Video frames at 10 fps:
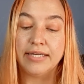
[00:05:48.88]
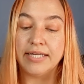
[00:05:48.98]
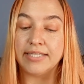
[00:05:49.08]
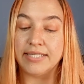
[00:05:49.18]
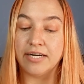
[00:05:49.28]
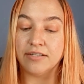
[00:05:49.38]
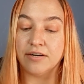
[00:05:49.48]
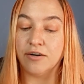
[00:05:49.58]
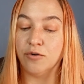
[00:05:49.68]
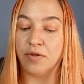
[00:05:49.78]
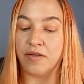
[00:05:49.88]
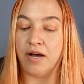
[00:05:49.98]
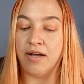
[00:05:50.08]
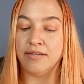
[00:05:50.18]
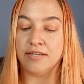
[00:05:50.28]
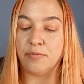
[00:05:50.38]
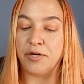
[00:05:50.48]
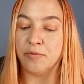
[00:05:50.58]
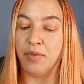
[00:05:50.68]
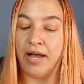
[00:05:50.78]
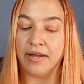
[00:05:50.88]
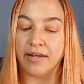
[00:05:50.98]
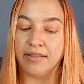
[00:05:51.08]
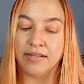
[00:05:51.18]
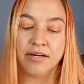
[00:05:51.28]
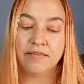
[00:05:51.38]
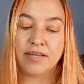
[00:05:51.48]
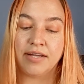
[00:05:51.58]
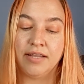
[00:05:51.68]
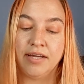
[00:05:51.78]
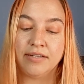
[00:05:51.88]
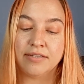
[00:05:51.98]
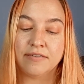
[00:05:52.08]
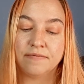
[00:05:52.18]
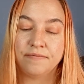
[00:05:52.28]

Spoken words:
It stares at her with eyes that appear black in the glare of the headlights.